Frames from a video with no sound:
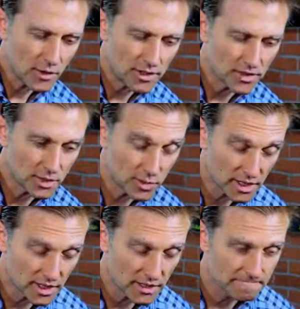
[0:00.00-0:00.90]
already feeling
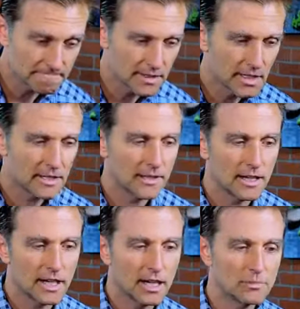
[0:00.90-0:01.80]
really good.
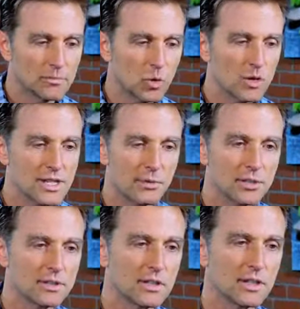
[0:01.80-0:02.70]
Of course, I would,